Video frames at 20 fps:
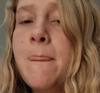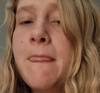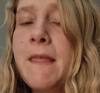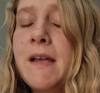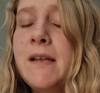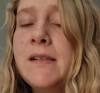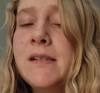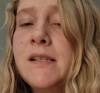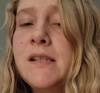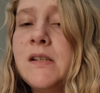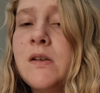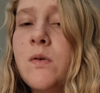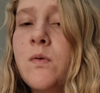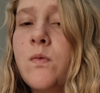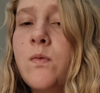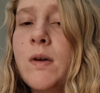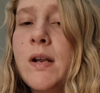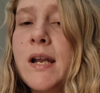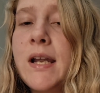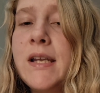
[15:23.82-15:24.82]
And so
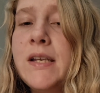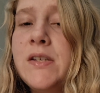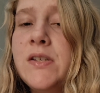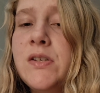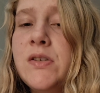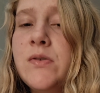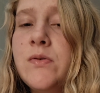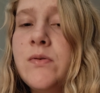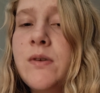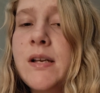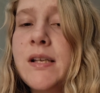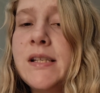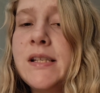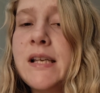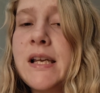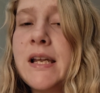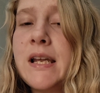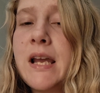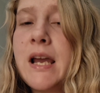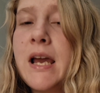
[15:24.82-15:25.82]
what I do is
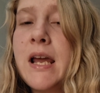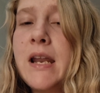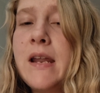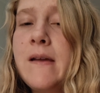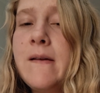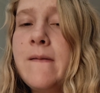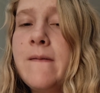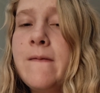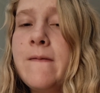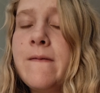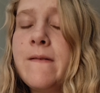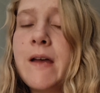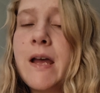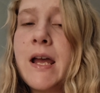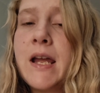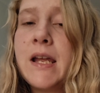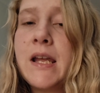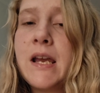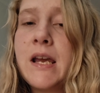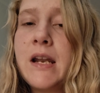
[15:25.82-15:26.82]
I kind
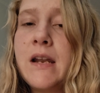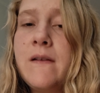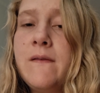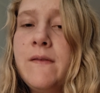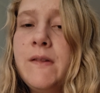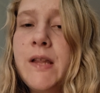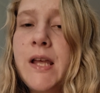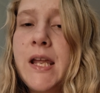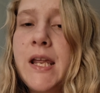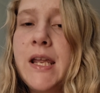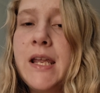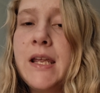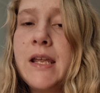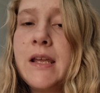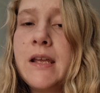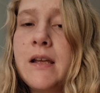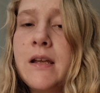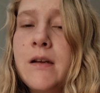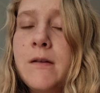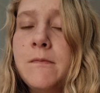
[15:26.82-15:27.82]
of like
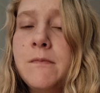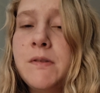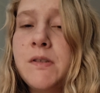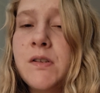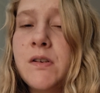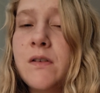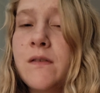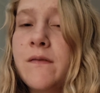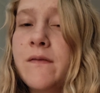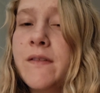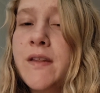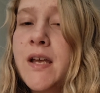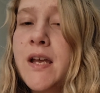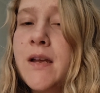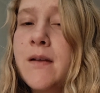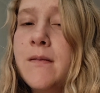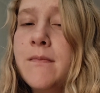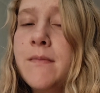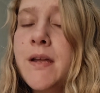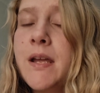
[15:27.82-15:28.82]
observe
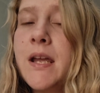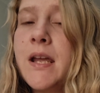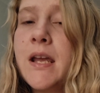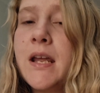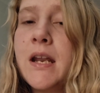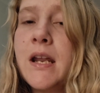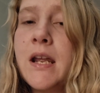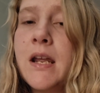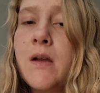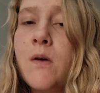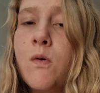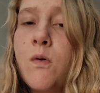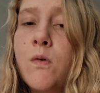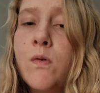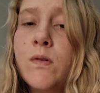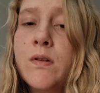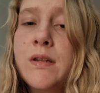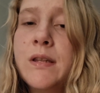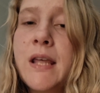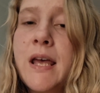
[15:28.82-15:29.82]
them, and I
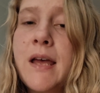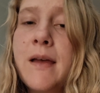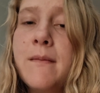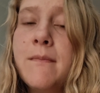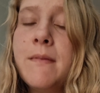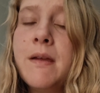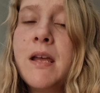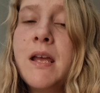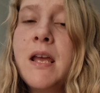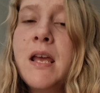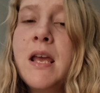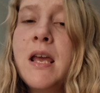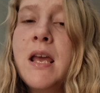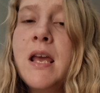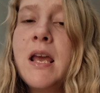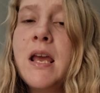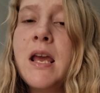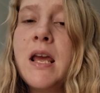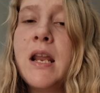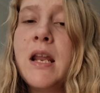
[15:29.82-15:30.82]
hold them,
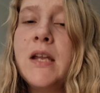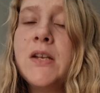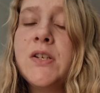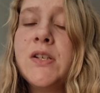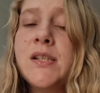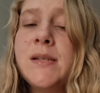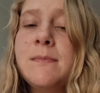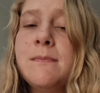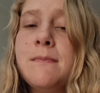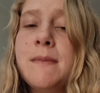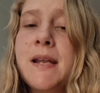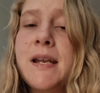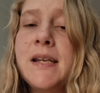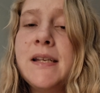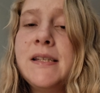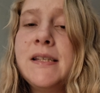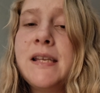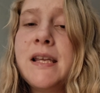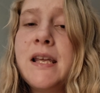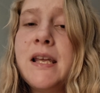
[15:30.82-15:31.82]
and I just
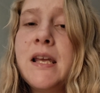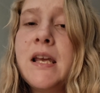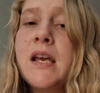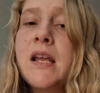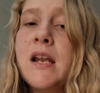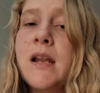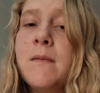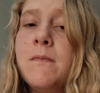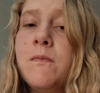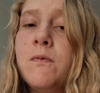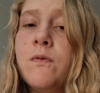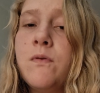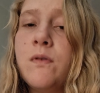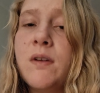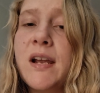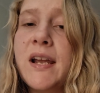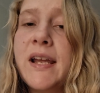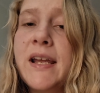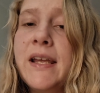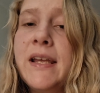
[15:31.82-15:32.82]
meditate and I
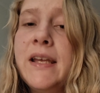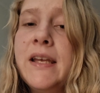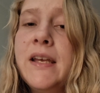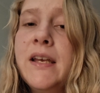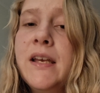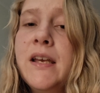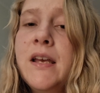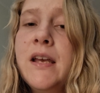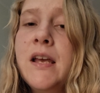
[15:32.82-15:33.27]
pray